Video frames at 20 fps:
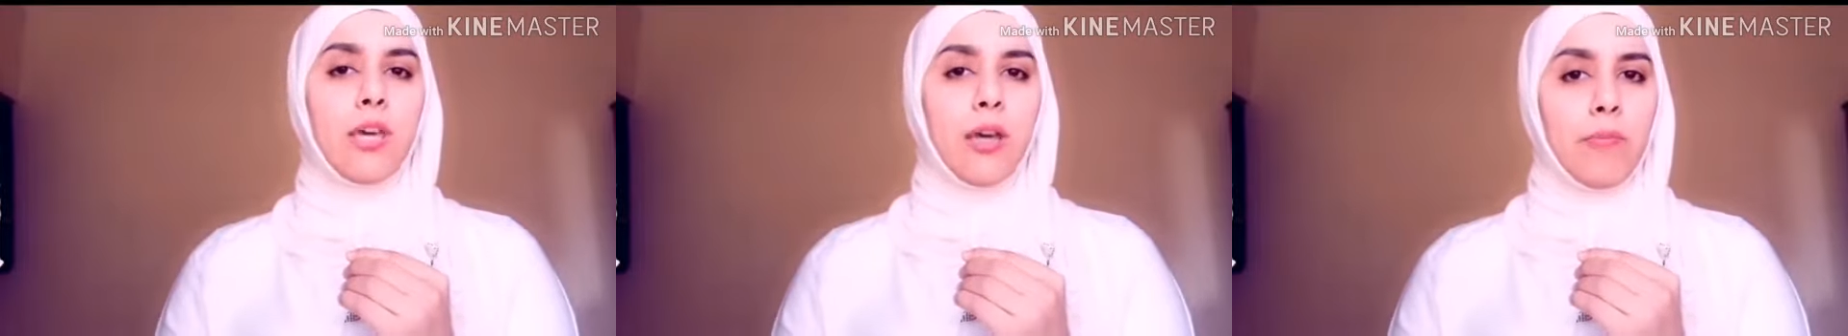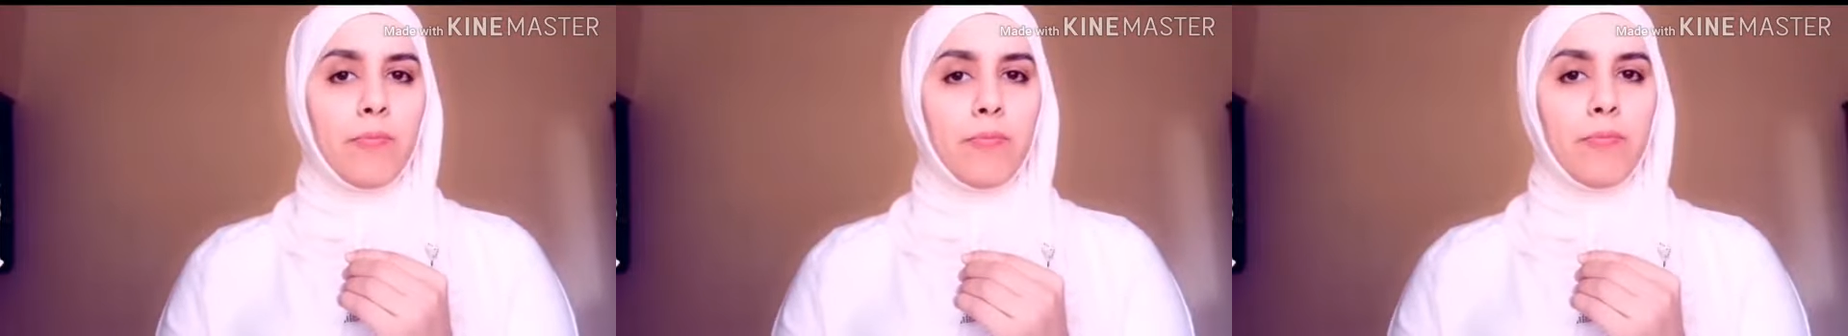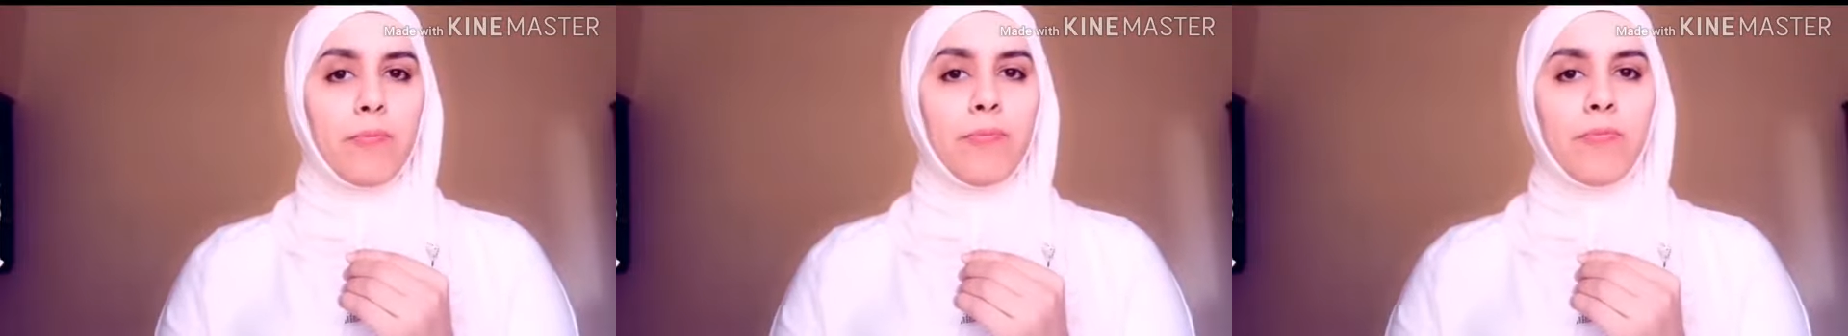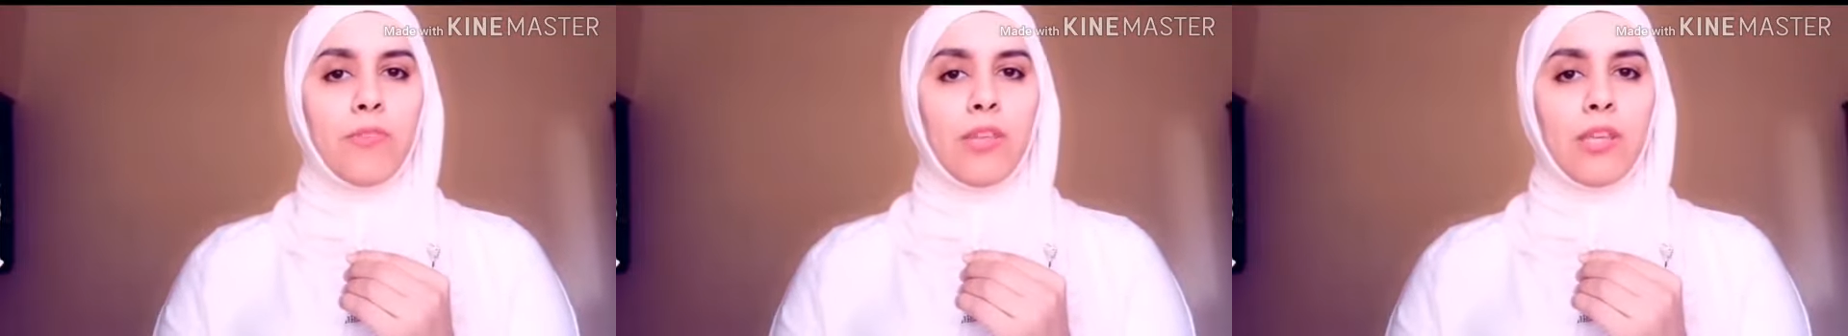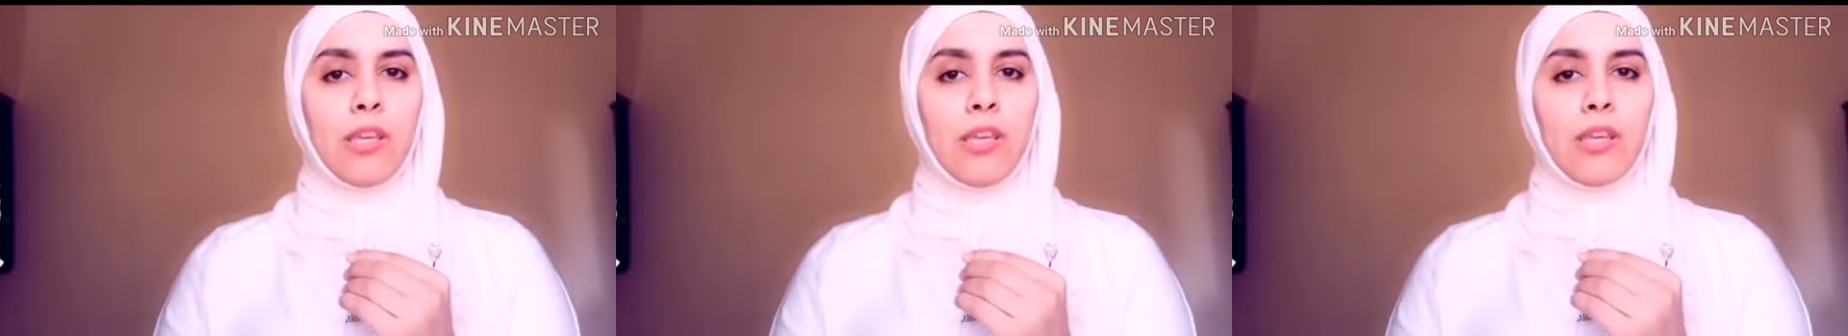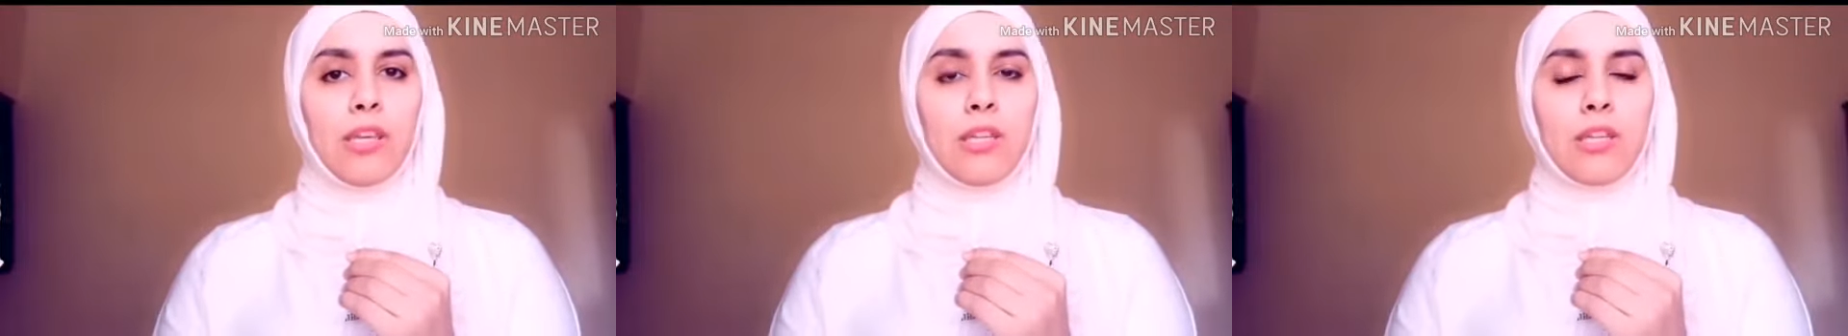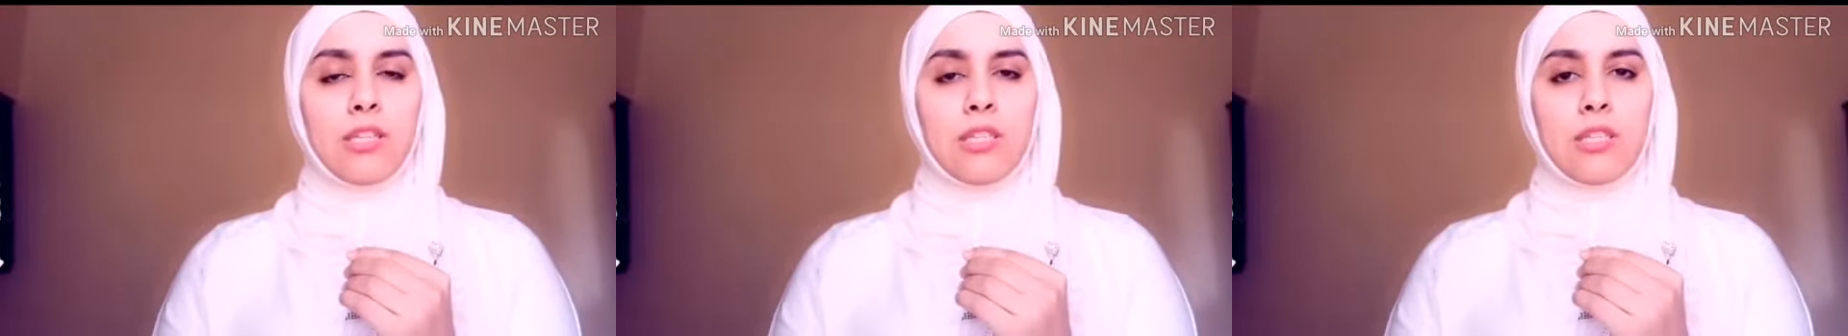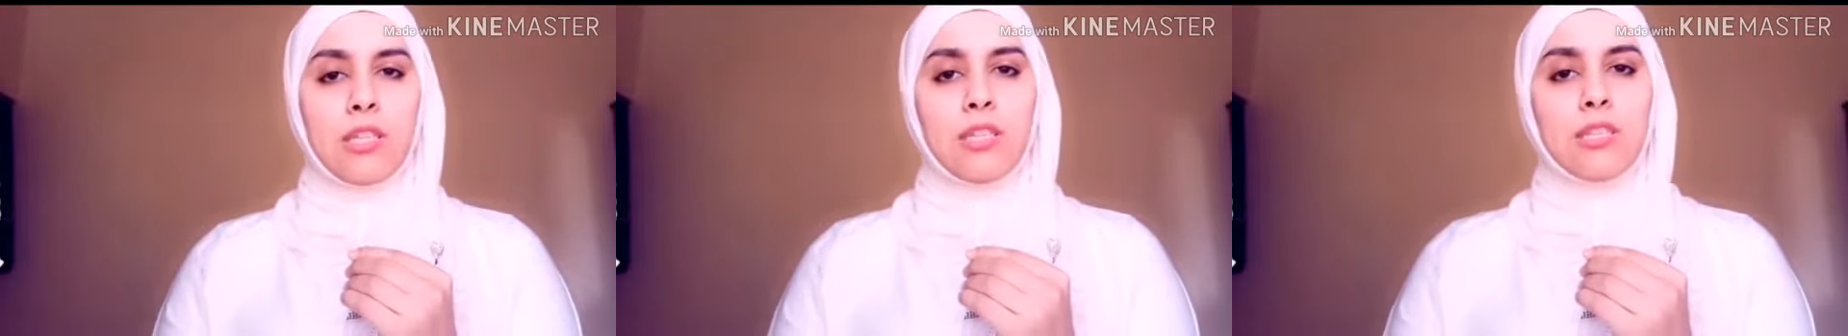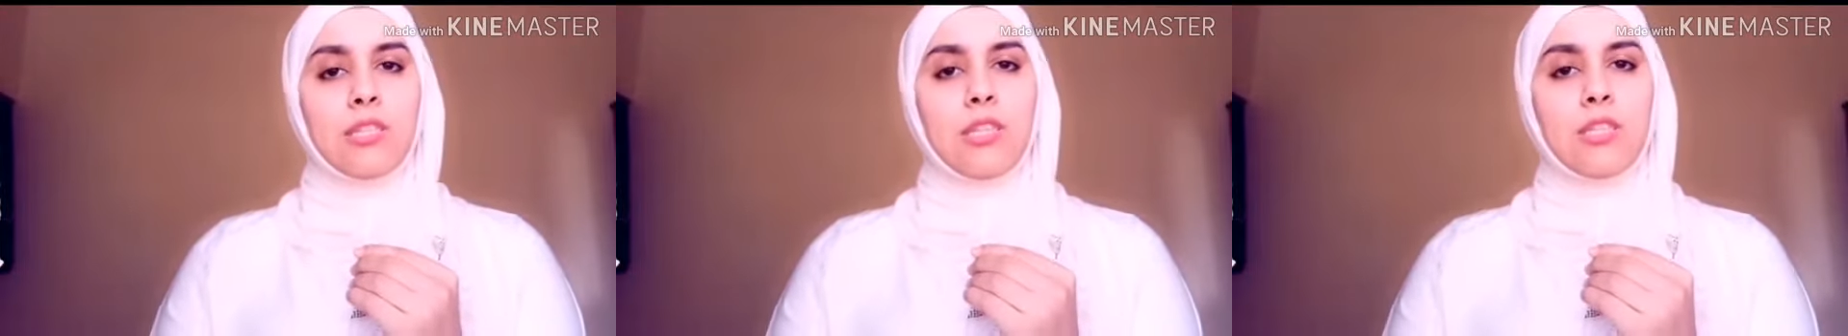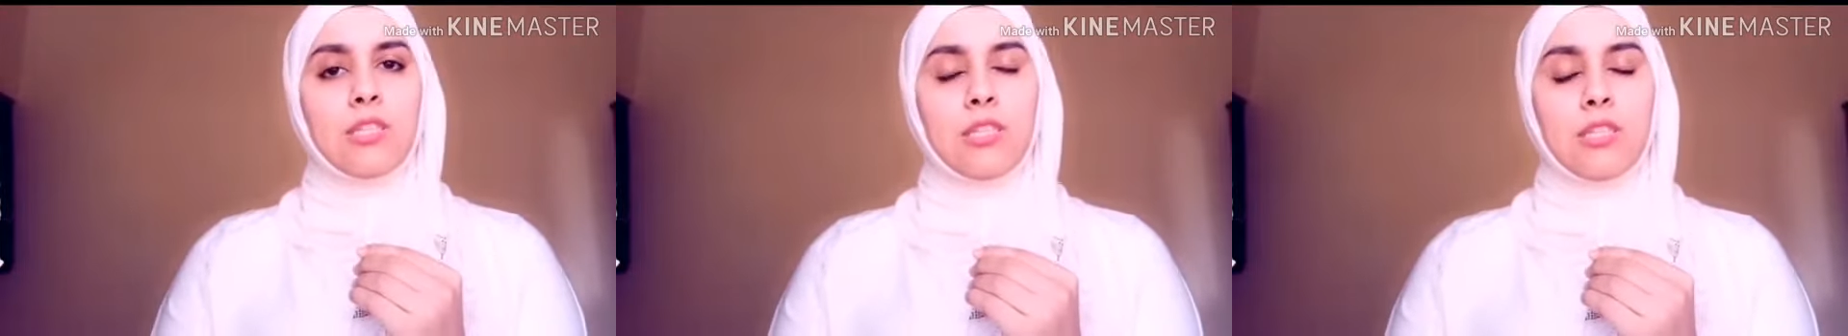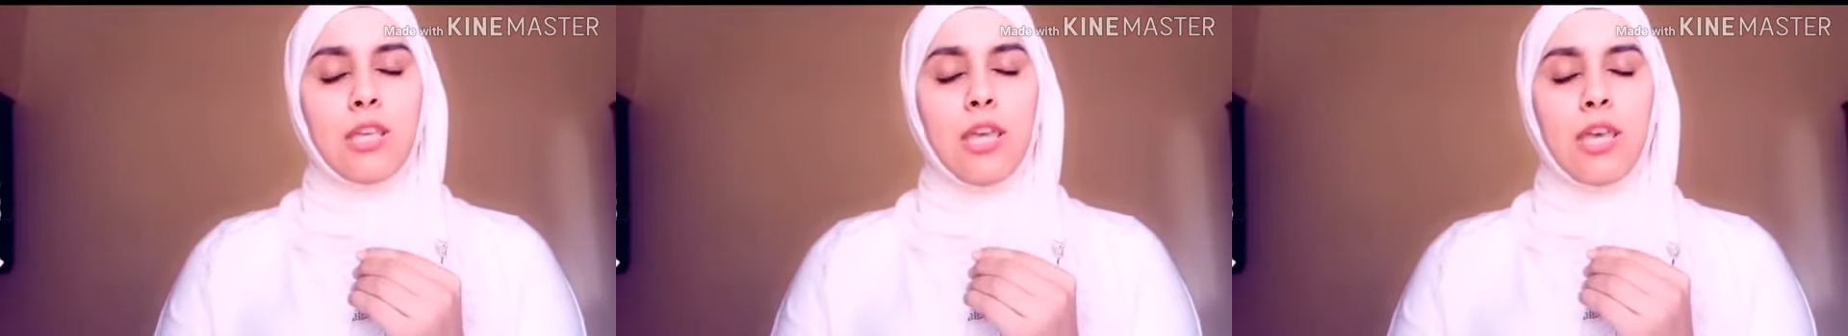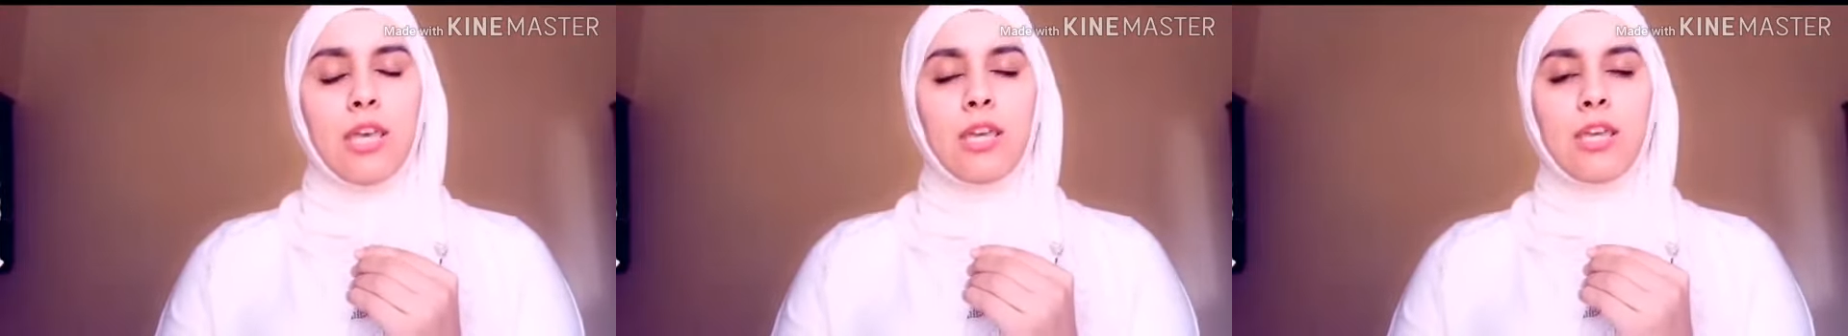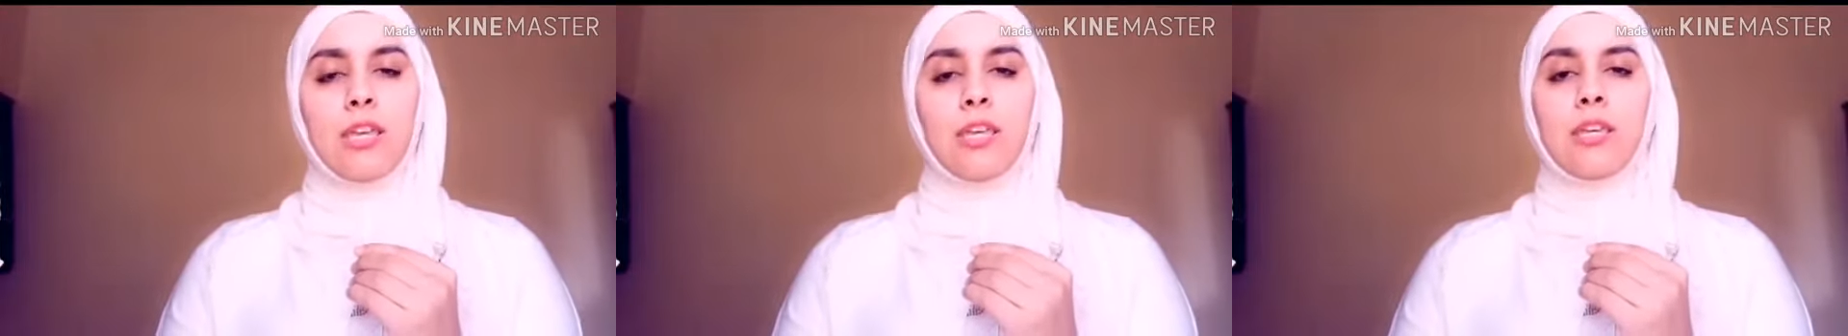them. Sentence
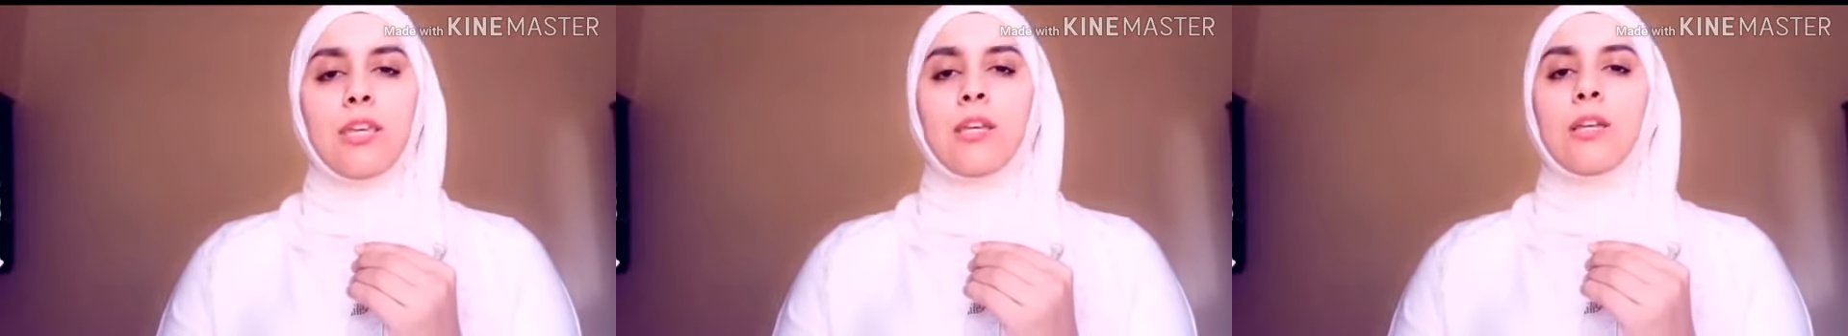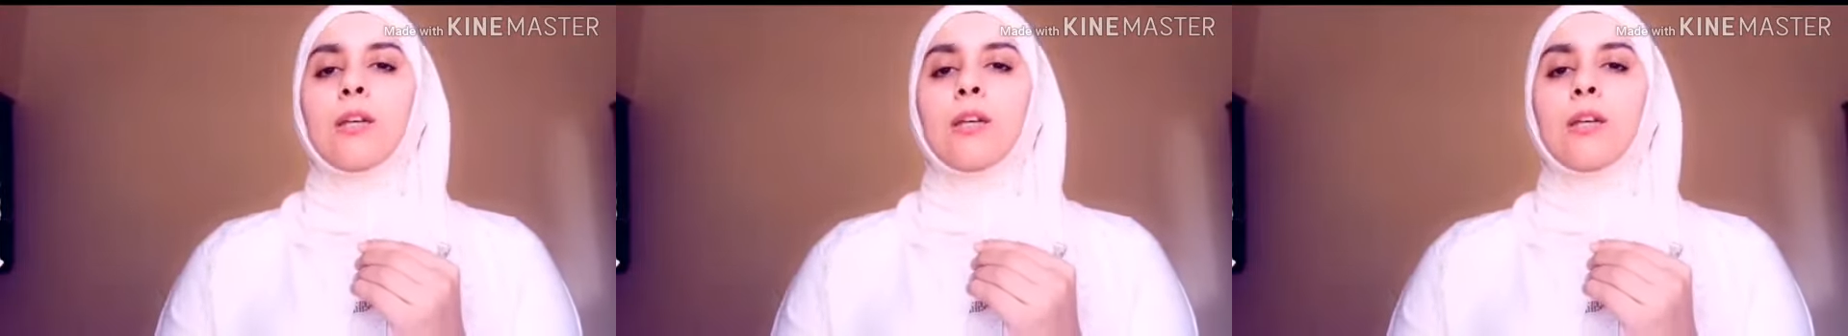A